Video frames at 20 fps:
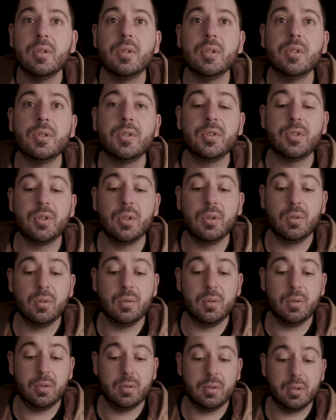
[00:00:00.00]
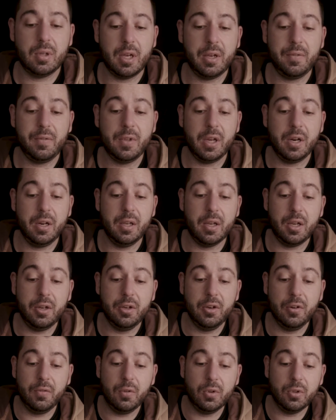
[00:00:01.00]
So I've got it
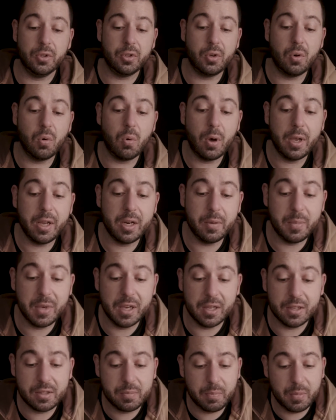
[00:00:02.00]
undervolted quite a bit,